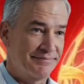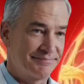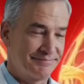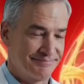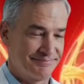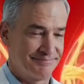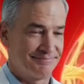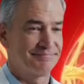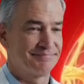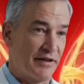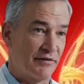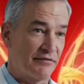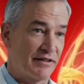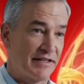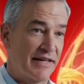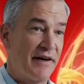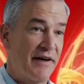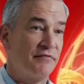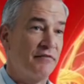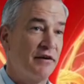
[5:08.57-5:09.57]
and
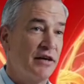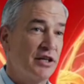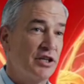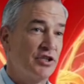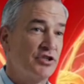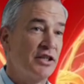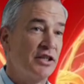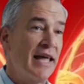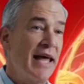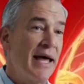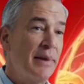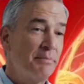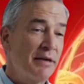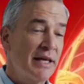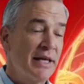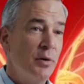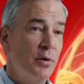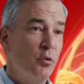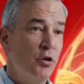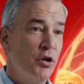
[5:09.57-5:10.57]
inflammation begins to
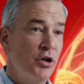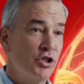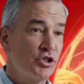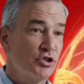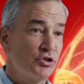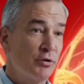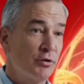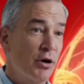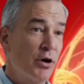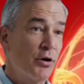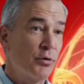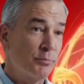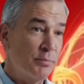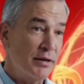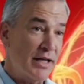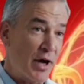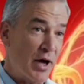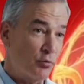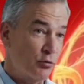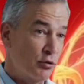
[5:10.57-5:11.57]
cool down
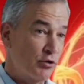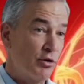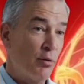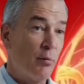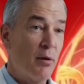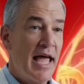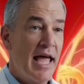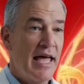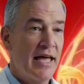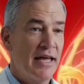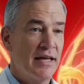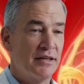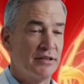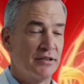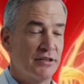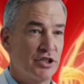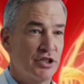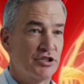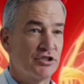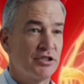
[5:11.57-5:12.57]
from the inside
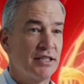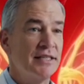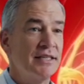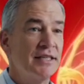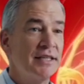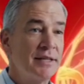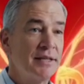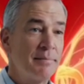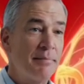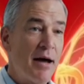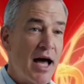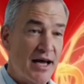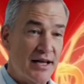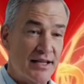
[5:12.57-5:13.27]
out. The